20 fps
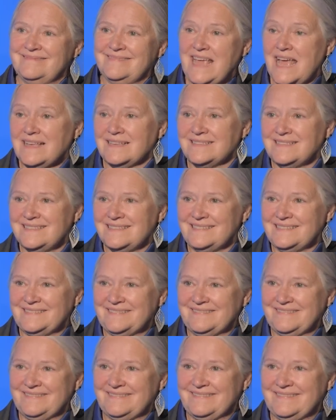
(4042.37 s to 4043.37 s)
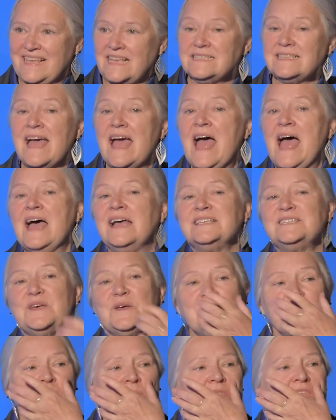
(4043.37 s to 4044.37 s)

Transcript: Yes. Yes. So